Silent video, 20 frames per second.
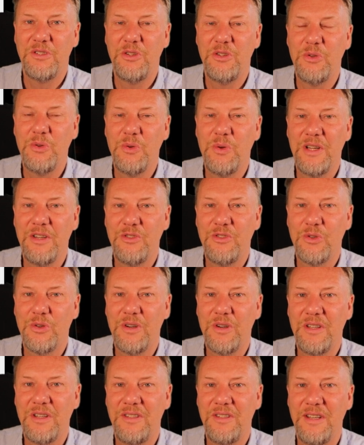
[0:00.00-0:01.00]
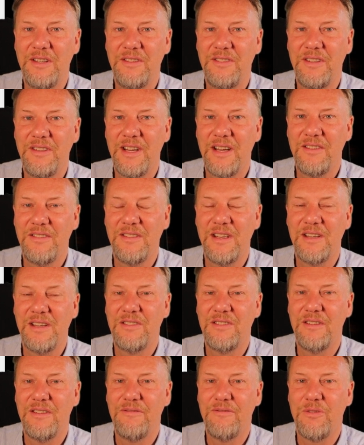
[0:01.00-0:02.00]
Do enjoy
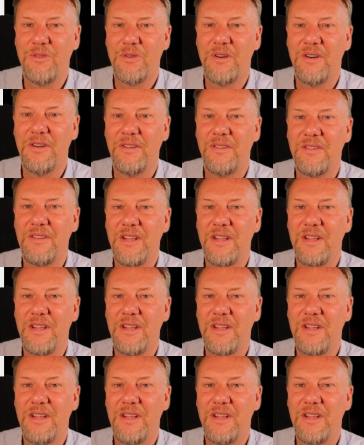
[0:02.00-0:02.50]
CCS64.